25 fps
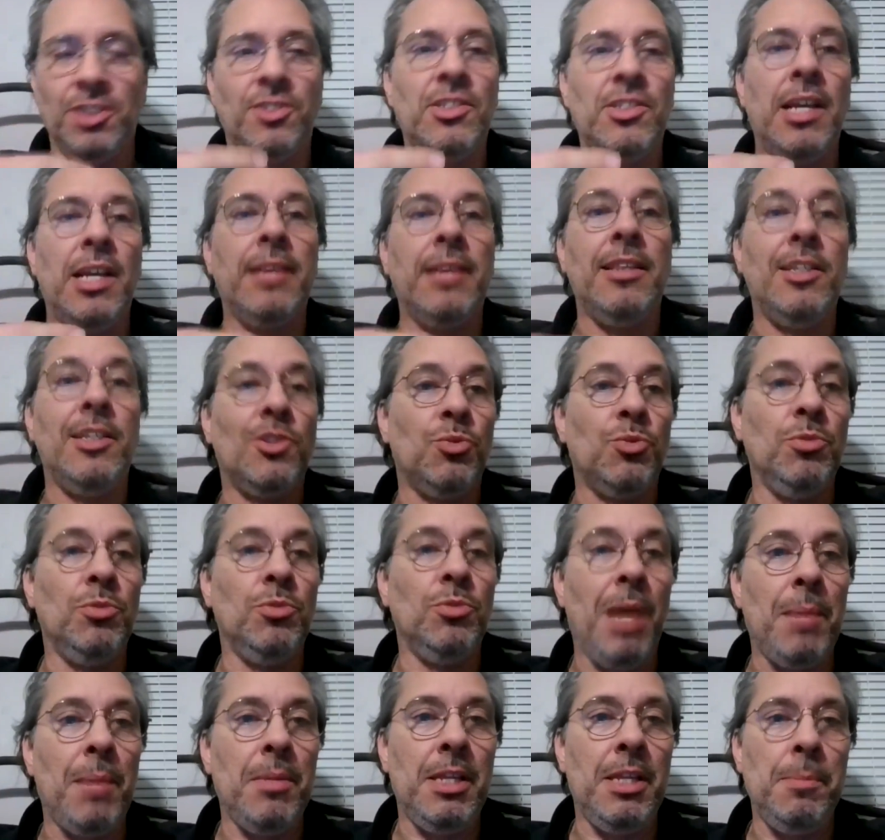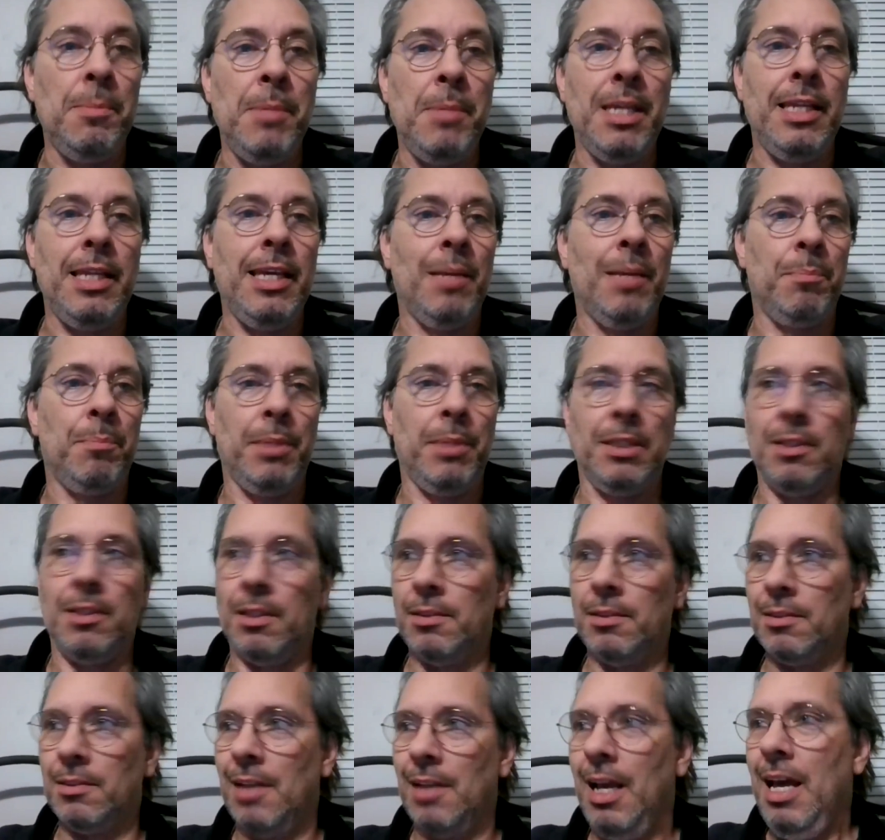that this would maybe be the
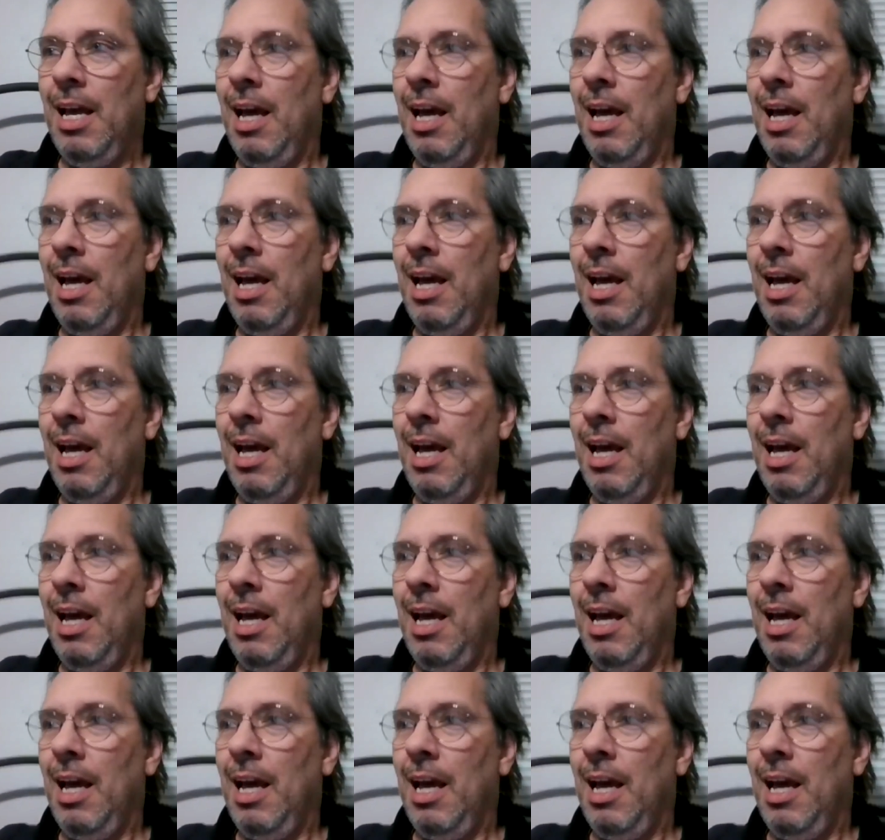impetus.